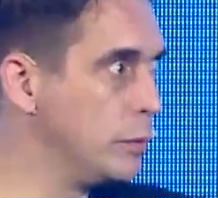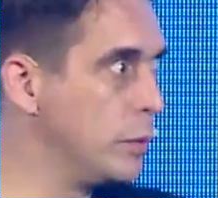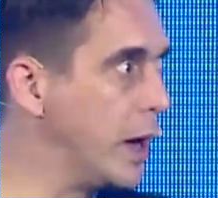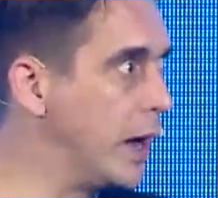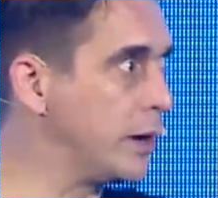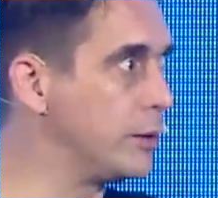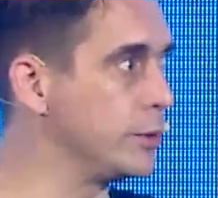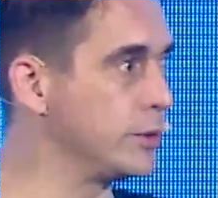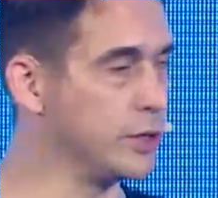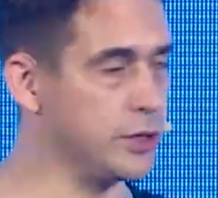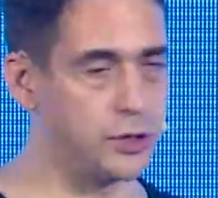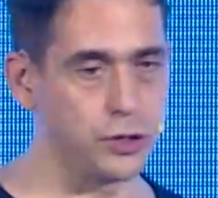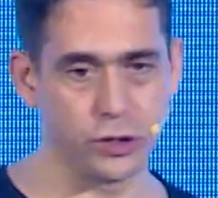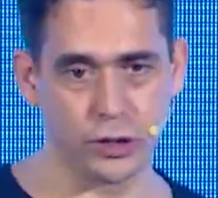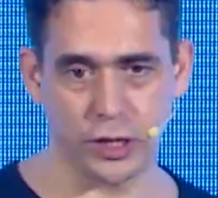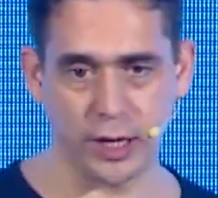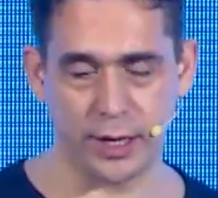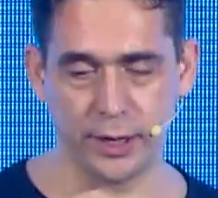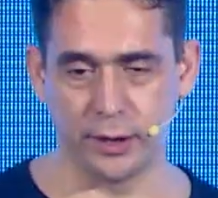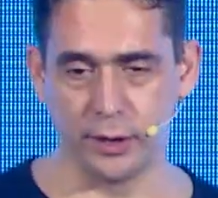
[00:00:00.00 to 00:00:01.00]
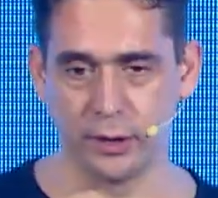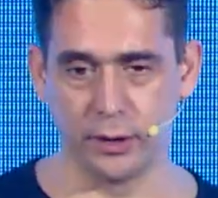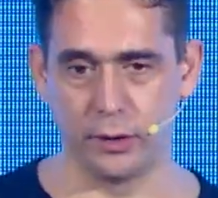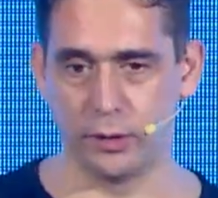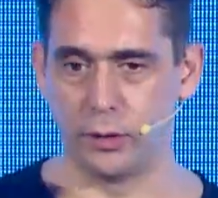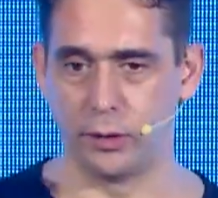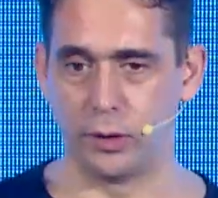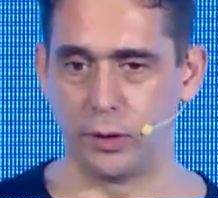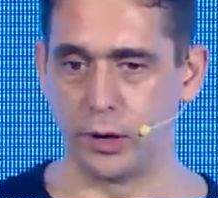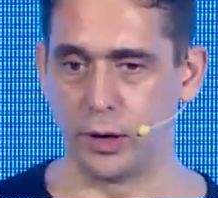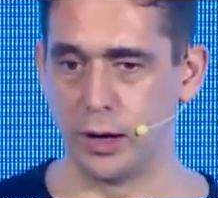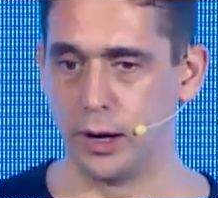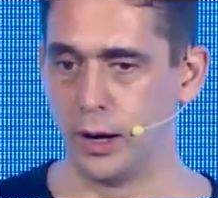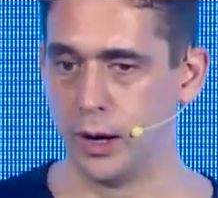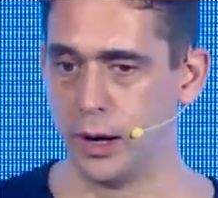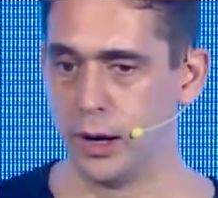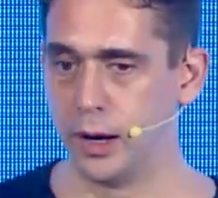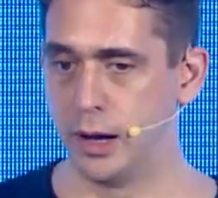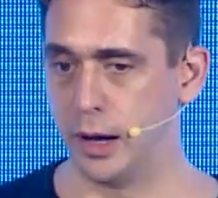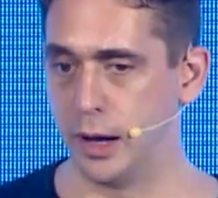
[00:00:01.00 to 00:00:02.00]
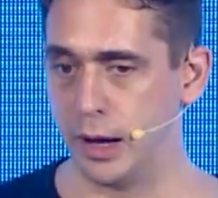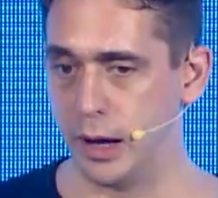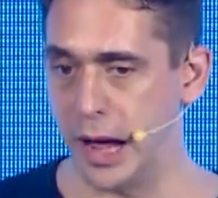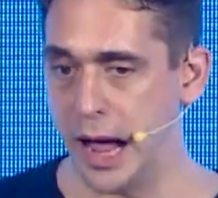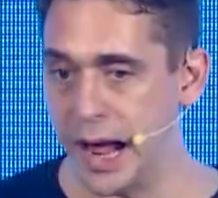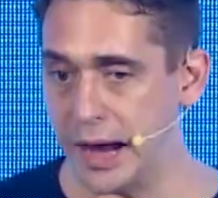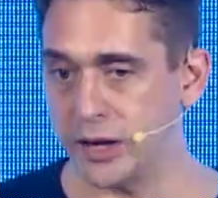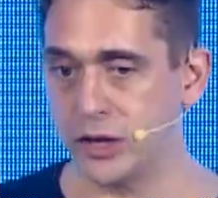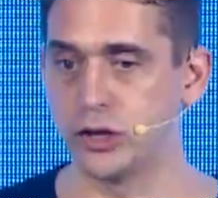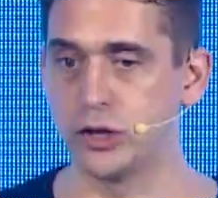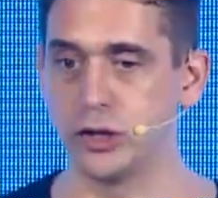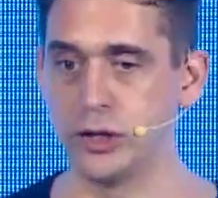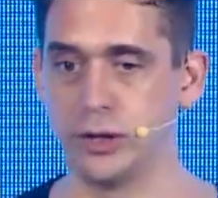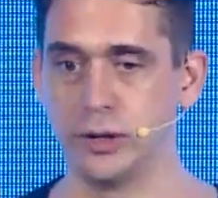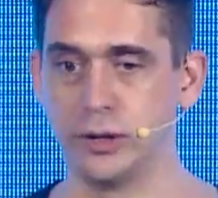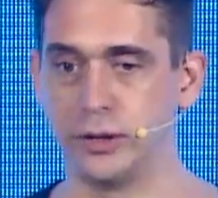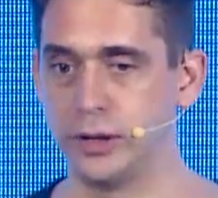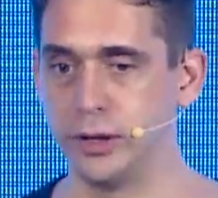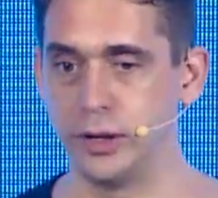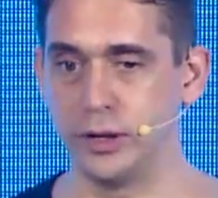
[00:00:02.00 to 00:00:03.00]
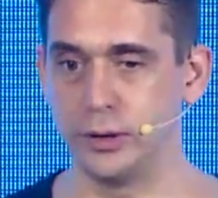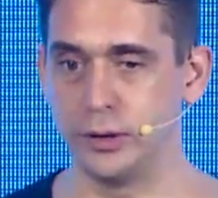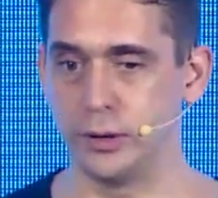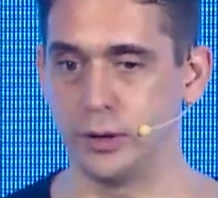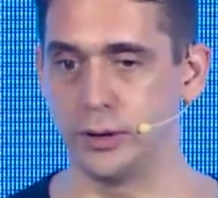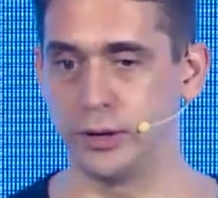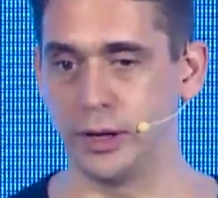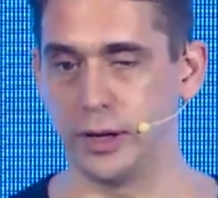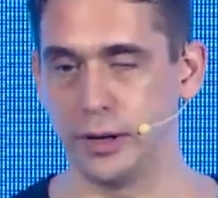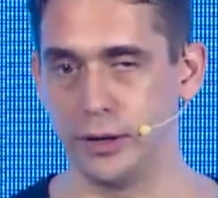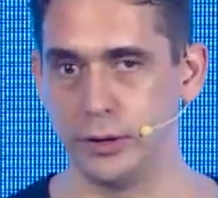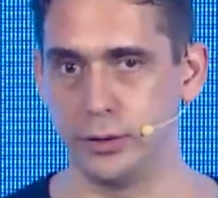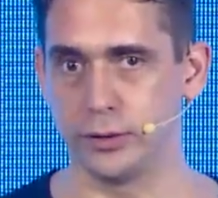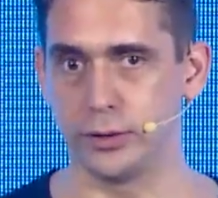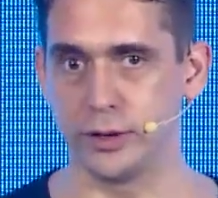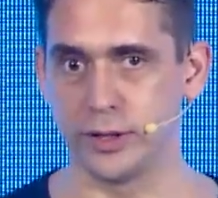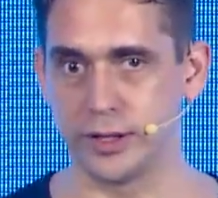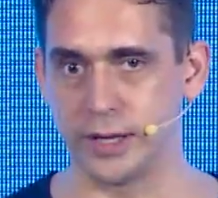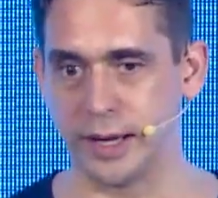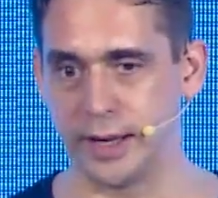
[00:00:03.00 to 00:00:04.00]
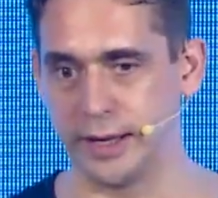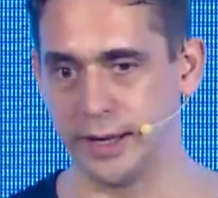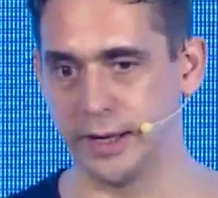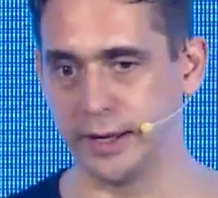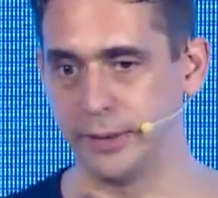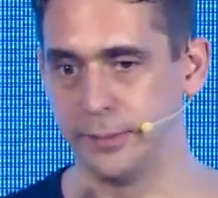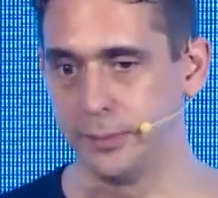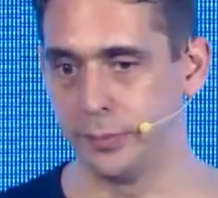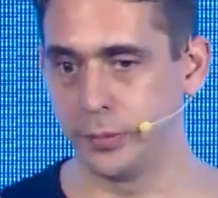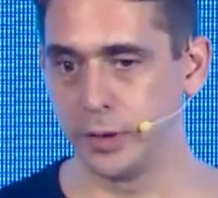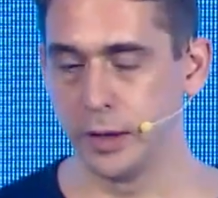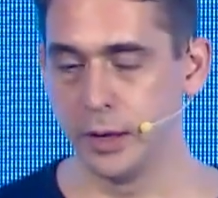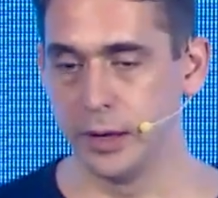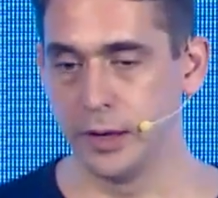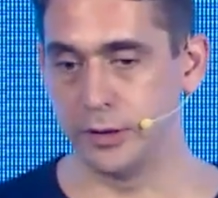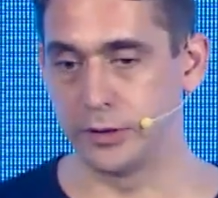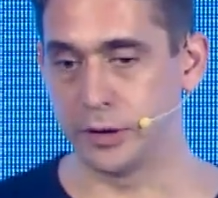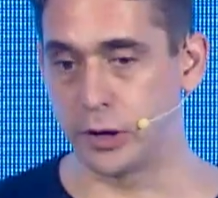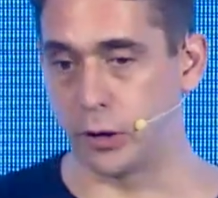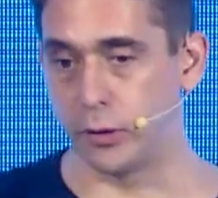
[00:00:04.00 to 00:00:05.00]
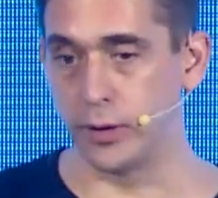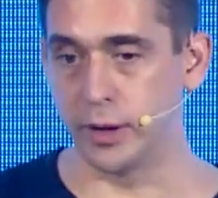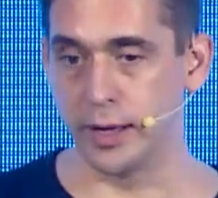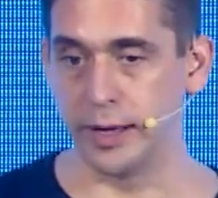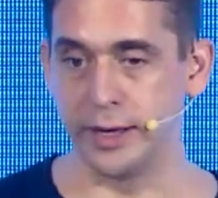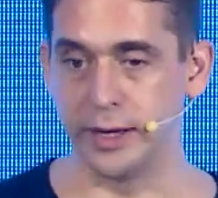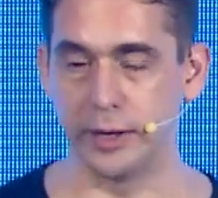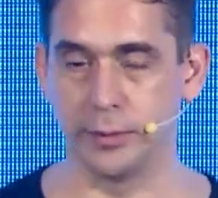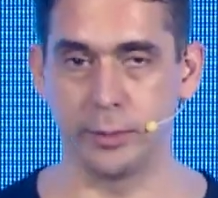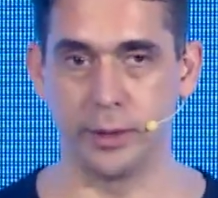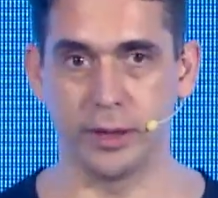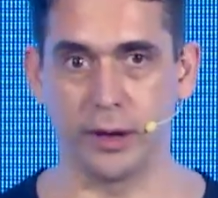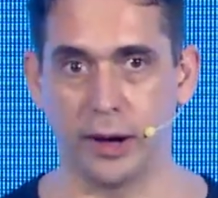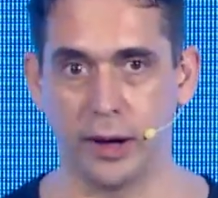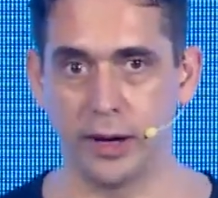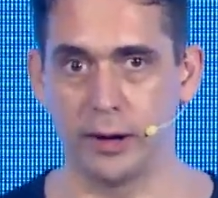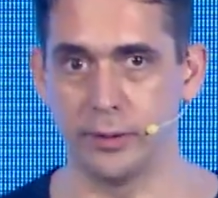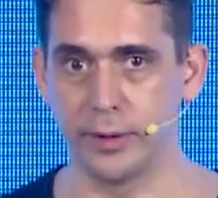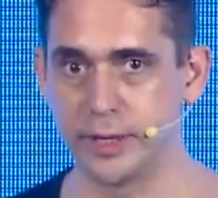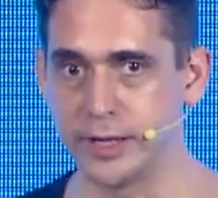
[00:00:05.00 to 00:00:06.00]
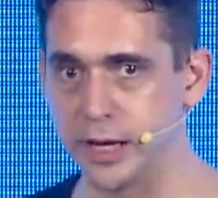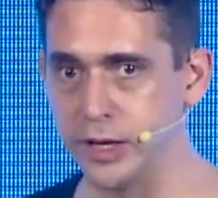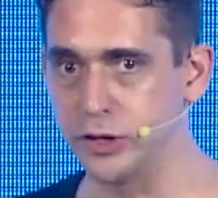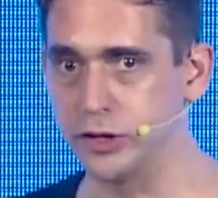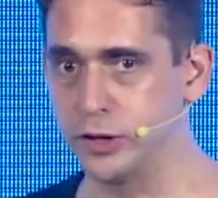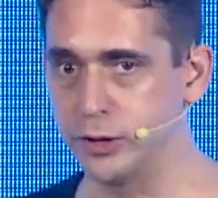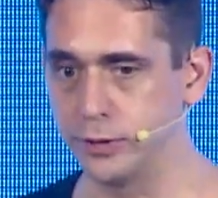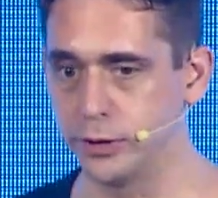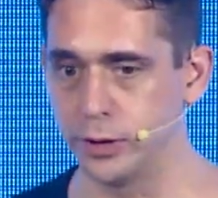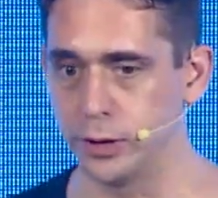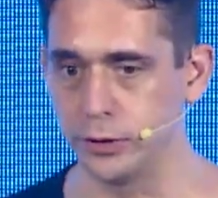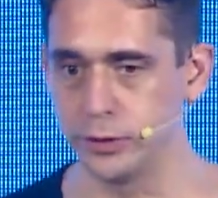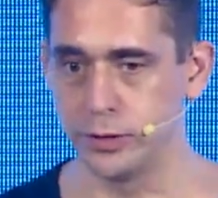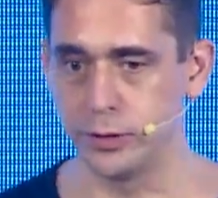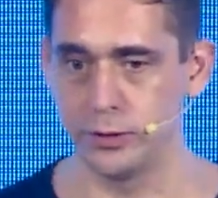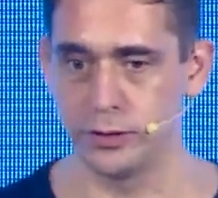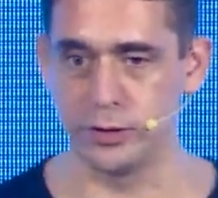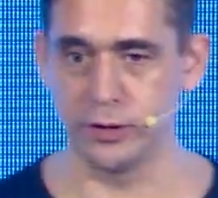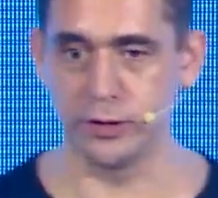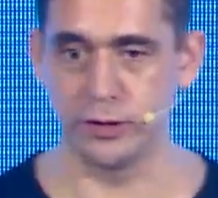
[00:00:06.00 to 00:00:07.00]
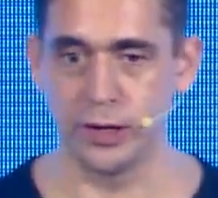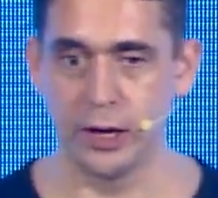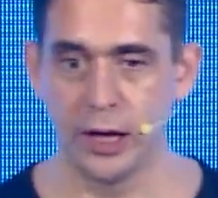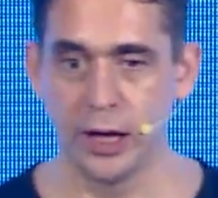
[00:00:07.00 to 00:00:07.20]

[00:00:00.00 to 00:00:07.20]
acquisition channel or action that a user is taking is correlated with higher retention for those users,